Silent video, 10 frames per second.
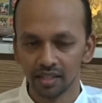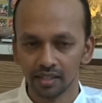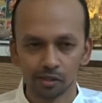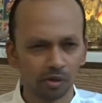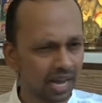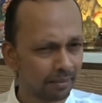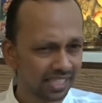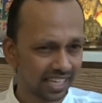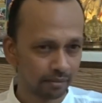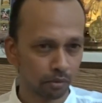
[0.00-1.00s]
So am I
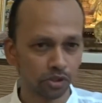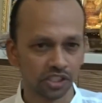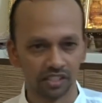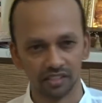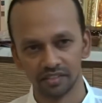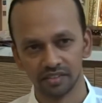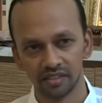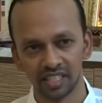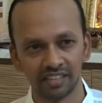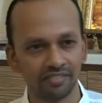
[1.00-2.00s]
the emotion
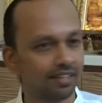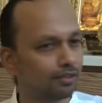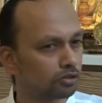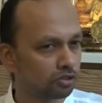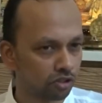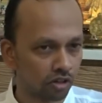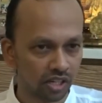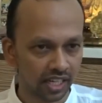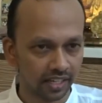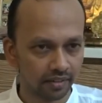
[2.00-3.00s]
that I feel so
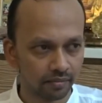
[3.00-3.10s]
strongly?